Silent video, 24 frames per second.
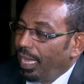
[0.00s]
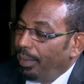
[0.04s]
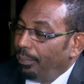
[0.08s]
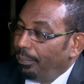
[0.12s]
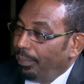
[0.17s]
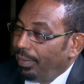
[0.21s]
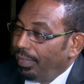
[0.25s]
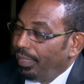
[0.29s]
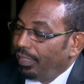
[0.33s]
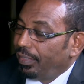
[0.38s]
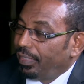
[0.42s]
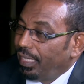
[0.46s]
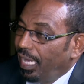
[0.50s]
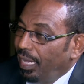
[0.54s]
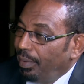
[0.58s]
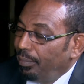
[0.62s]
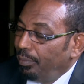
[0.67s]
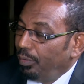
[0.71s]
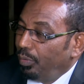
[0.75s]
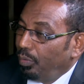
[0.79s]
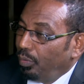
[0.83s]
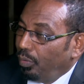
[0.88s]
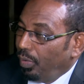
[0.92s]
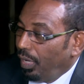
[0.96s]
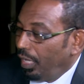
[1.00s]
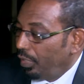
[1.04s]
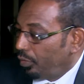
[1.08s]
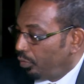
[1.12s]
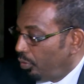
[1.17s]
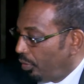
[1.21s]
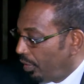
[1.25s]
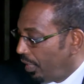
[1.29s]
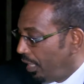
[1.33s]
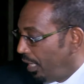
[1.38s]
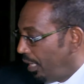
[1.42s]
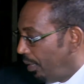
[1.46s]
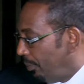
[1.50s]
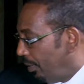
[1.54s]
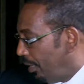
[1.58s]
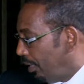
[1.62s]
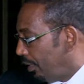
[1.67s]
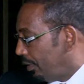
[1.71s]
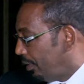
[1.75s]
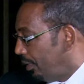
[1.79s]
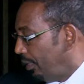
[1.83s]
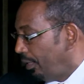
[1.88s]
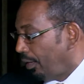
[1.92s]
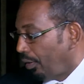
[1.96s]
By the time you are talking
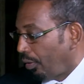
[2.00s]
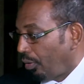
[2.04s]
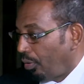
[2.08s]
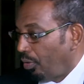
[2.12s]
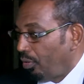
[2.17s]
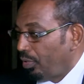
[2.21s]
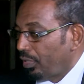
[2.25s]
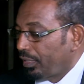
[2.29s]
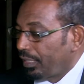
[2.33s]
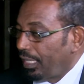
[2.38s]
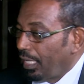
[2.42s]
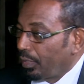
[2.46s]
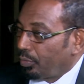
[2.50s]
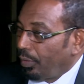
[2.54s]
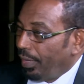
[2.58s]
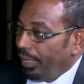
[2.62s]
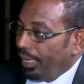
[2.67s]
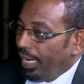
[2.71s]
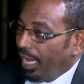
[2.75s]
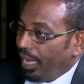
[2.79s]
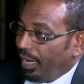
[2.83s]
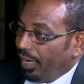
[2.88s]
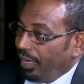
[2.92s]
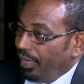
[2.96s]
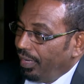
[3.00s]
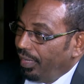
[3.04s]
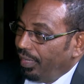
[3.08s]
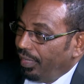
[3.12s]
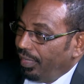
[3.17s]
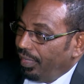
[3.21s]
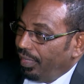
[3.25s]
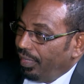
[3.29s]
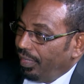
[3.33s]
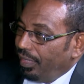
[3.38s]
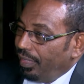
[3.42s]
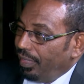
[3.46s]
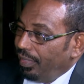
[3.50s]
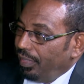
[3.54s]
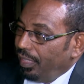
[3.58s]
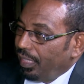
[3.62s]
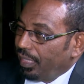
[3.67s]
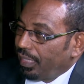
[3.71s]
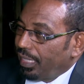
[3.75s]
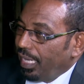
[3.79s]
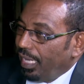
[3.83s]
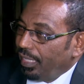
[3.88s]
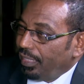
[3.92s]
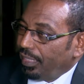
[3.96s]
about the wrongs that were done,
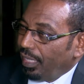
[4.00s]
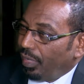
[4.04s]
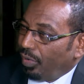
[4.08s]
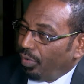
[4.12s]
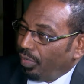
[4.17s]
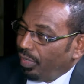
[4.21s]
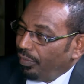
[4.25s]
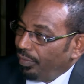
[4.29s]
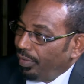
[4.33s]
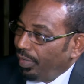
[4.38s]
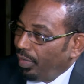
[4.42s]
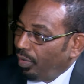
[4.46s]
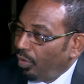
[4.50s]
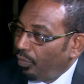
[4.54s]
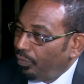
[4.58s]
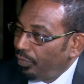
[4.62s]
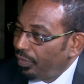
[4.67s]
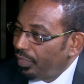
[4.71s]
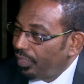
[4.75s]
these guys are not even in office.